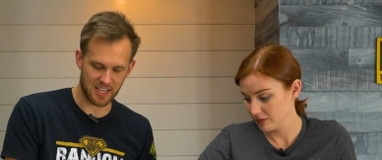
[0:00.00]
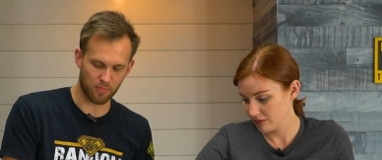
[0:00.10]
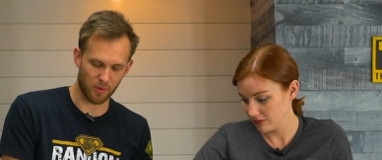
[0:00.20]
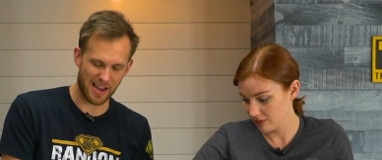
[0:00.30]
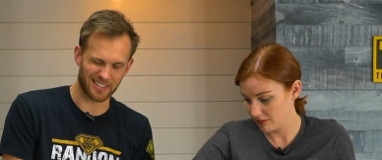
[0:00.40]

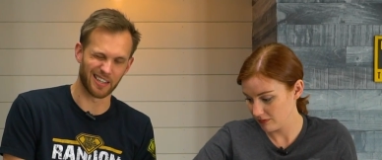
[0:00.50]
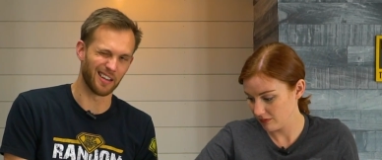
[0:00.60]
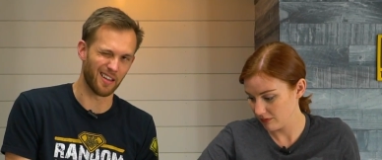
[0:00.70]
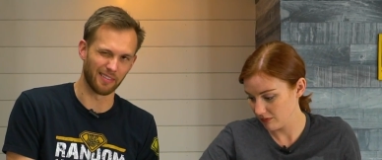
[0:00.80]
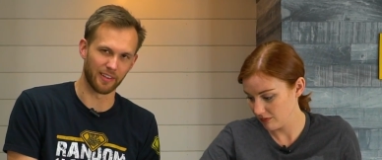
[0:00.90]
Speaker 1: keep
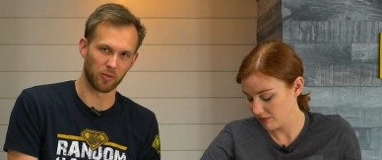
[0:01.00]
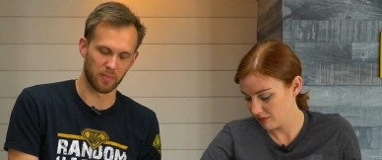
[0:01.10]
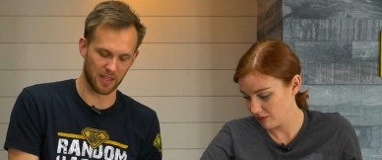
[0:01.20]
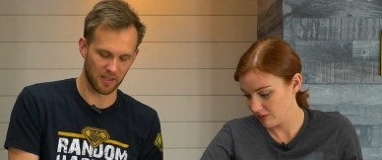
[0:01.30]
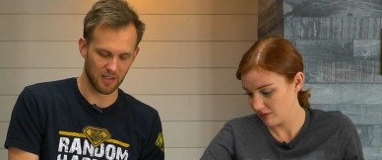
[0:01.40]
reacting a little
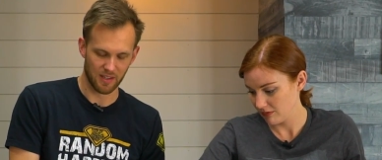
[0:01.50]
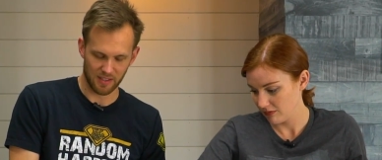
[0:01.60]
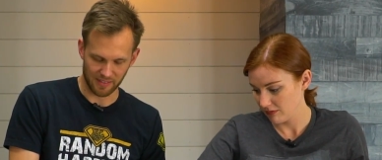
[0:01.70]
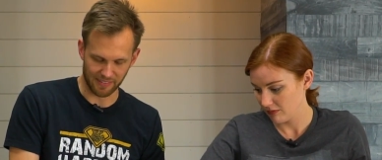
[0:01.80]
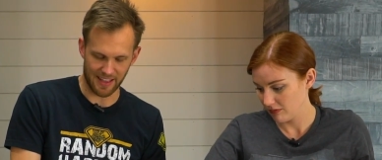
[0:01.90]
bit,
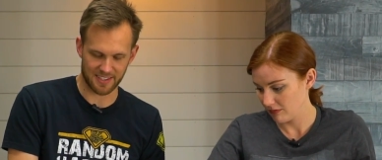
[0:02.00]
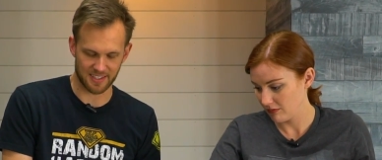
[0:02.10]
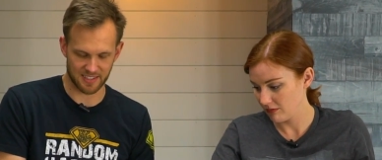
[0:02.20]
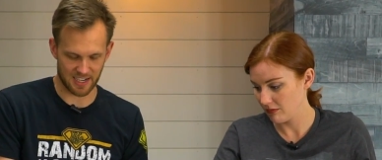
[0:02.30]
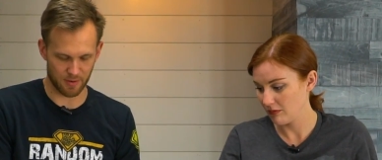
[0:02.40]

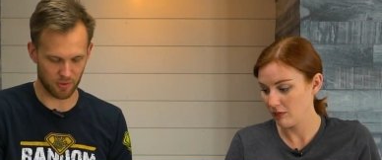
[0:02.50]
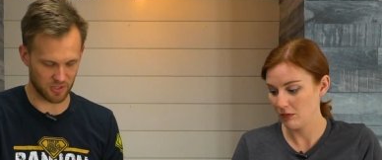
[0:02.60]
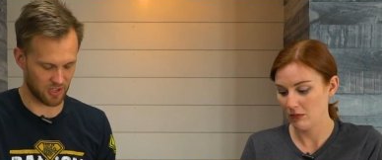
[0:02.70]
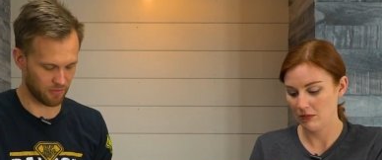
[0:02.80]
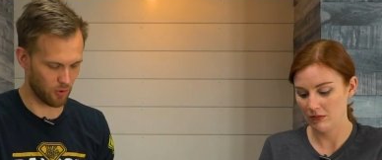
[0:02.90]
less as time
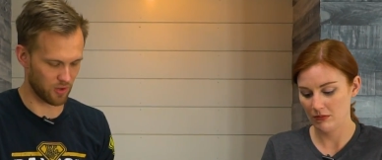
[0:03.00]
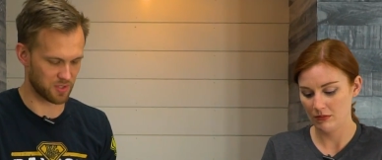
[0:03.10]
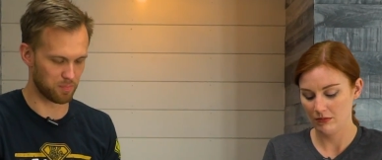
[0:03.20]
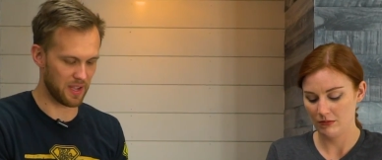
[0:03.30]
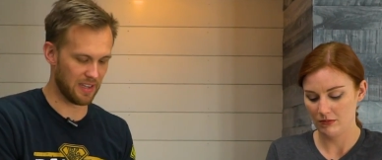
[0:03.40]
goes on, of
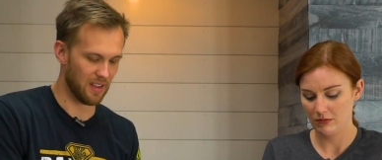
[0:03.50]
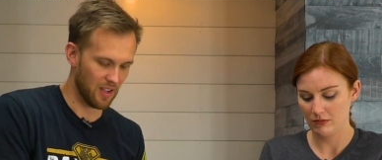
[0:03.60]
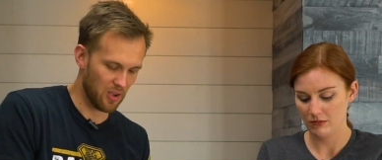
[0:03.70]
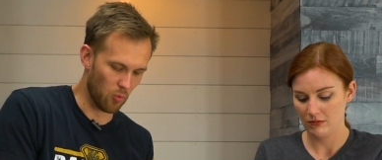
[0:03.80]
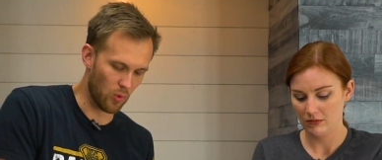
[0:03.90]
course, but
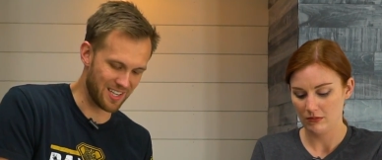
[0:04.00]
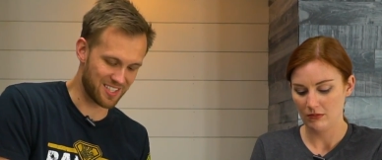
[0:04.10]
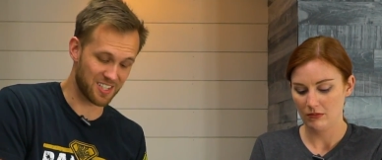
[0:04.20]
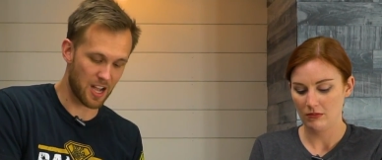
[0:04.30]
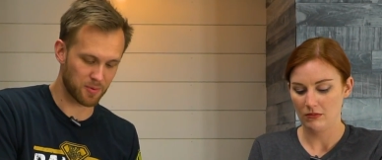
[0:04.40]
when
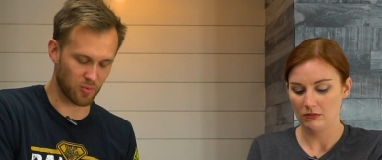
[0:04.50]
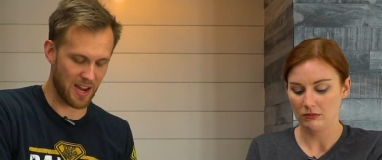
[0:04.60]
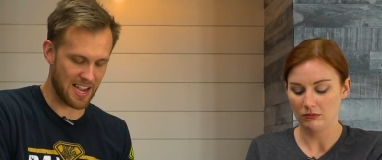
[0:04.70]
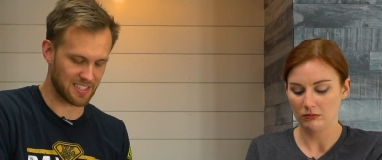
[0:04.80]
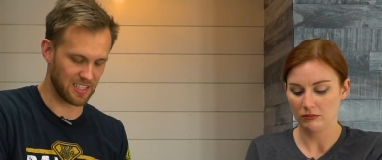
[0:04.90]
it stops
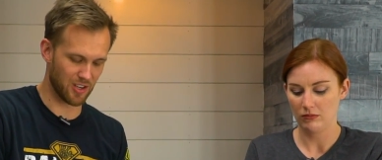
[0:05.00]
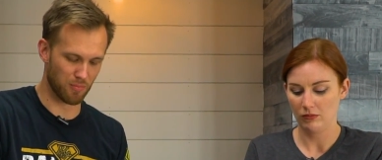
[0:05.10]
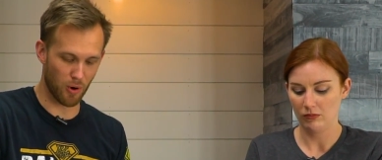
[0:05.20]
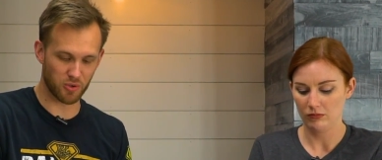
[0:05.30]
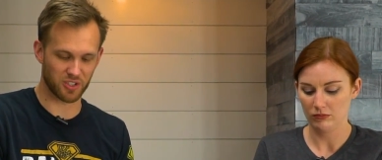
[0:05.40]
reacting,
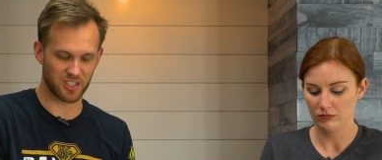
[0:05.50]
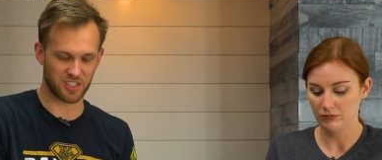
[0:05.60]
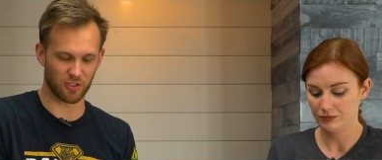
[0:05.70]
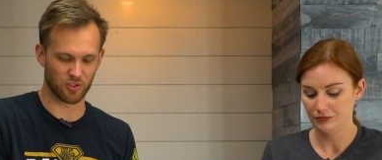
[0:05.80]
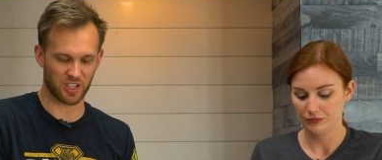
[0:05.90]
you're mostly
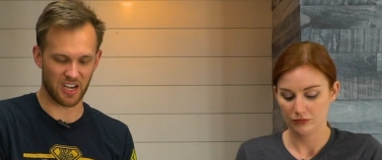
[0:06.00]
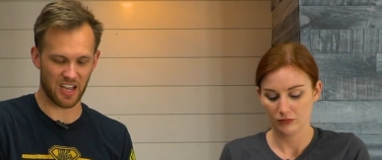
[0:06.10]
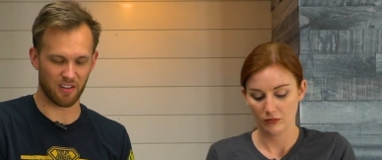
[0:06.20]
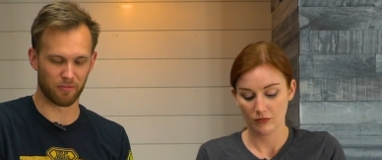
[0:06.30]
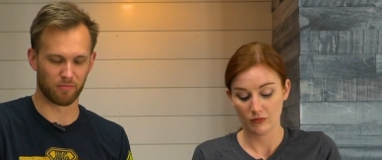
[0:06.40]
still just gonna
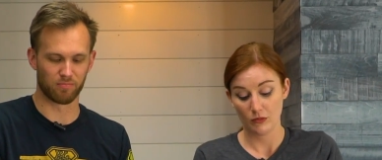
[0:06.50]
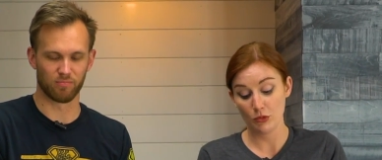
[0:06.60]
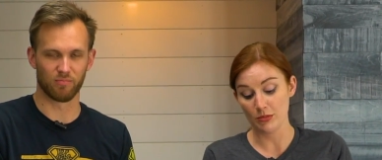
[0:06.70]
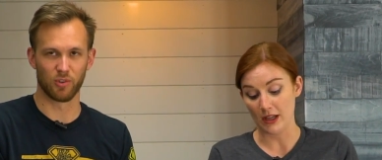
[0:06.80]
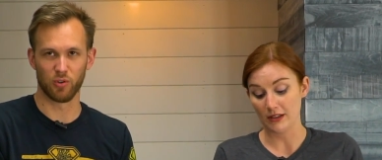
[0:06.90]
have
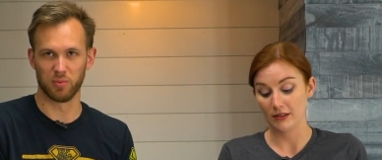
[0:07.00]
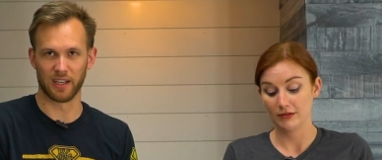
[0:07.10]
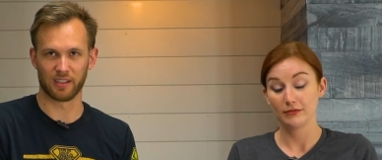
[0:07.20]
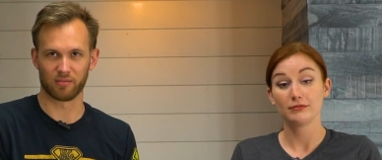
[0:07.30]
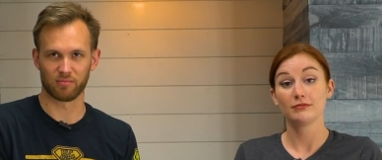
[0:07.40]
Oobleck,
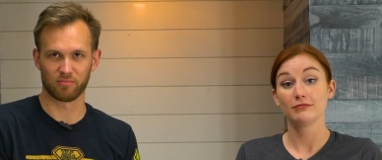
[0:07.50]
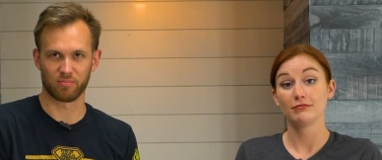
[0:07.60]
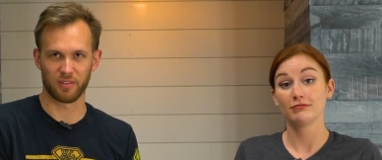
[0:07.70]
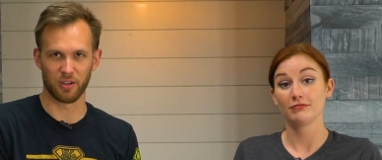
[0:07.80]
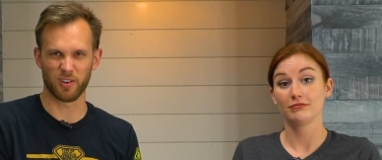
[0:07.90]
Oobleck
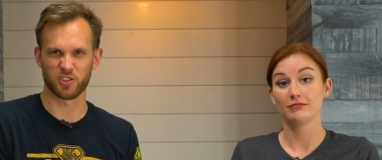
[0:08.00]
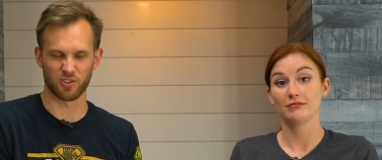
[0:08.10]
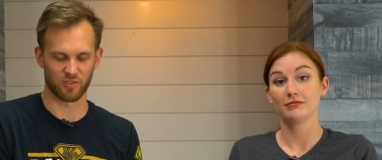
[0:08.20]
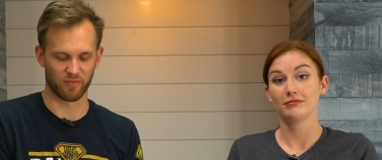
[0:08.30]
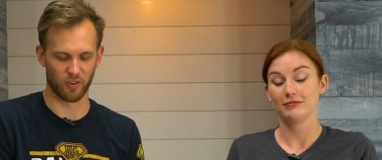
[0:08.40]
the
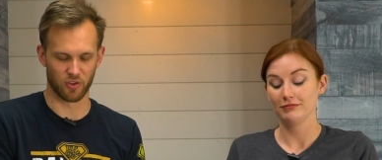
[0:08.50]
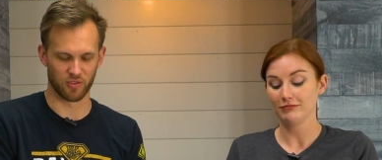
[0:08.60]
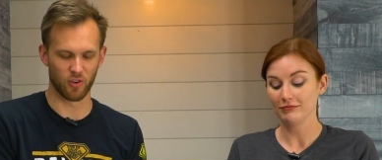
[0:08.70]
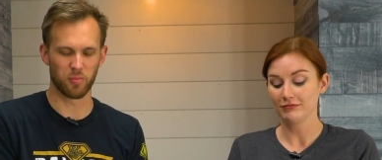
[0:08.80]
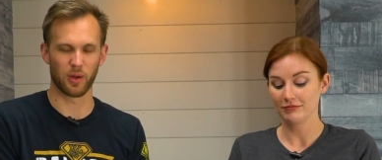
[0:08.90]
original
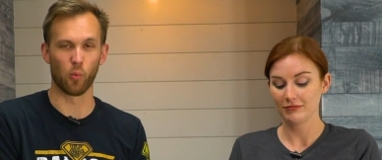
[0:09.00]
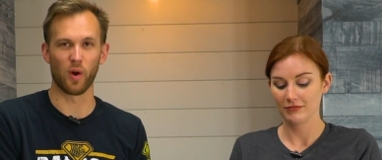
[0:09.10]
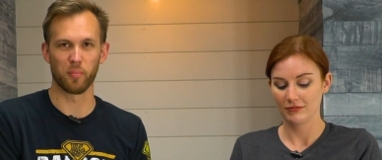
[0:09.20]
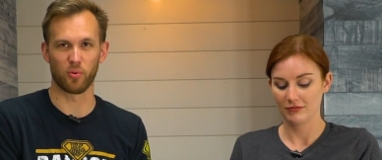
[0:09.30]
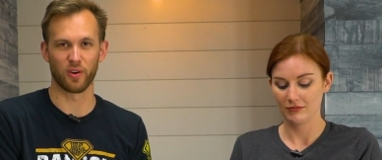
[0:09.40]
version, Oobleck
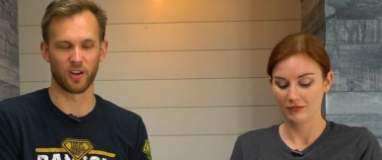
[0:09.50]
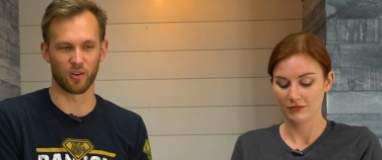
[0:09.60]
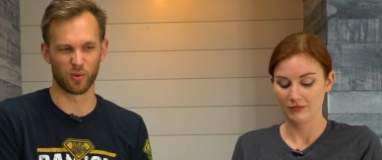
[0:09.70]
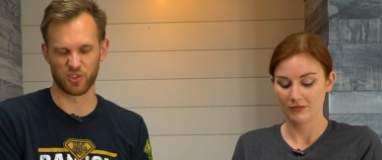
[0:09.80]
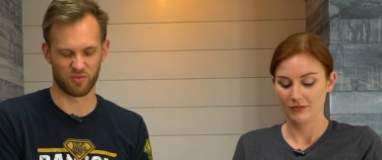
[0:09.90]

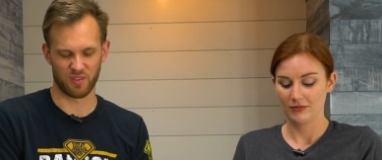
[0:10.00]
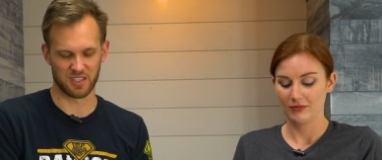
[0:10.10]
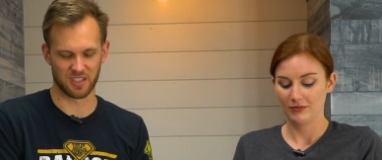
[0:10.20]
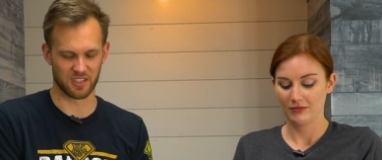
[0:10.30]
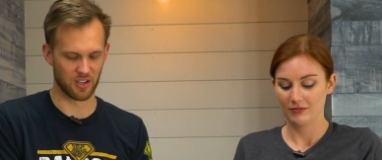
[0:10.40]
1.0, which
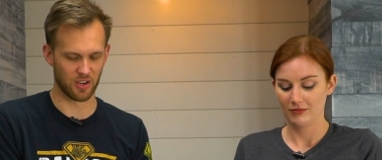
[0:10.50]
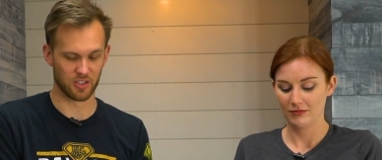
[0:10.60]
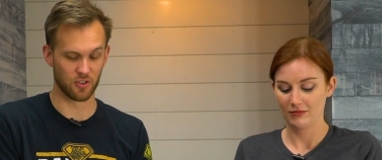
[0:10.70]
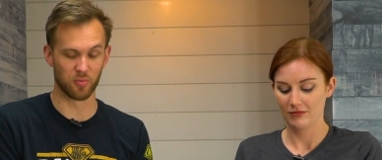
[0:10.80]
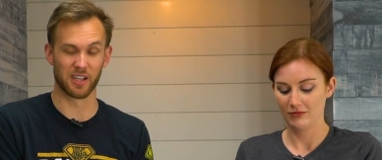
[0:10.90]
isn't as good
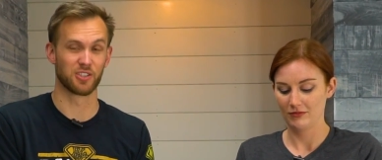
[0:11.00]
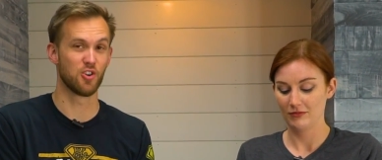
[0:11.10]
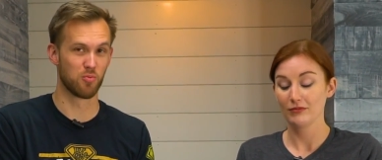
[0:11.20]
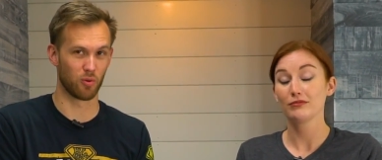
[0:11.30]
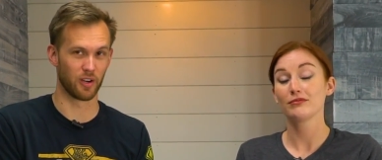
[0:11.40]
as Oobleck
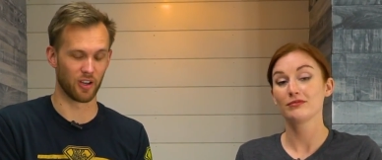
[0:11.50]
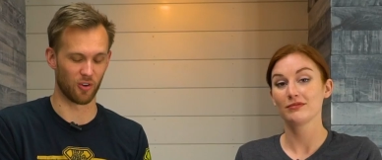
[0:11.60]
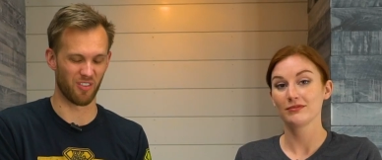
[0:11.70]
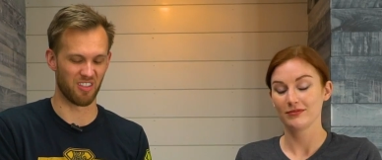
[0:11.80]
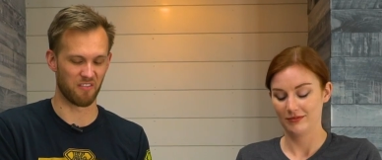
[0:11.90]

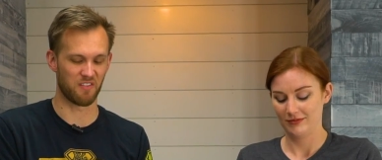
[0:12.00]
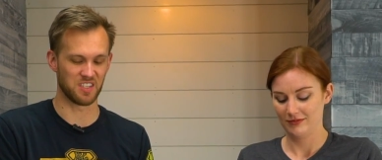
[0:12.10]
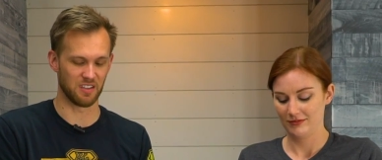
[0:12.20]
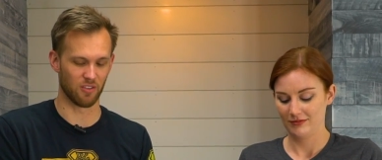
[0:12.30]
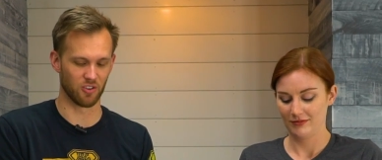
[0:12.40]
2.0, the
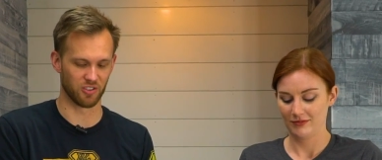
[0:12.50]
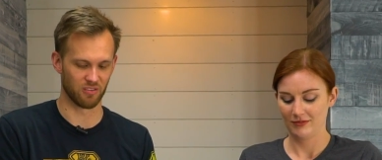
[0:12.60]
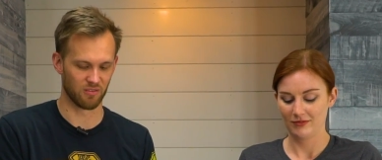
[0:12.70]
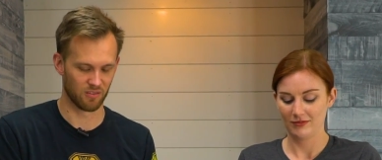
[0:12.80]
fizzy version.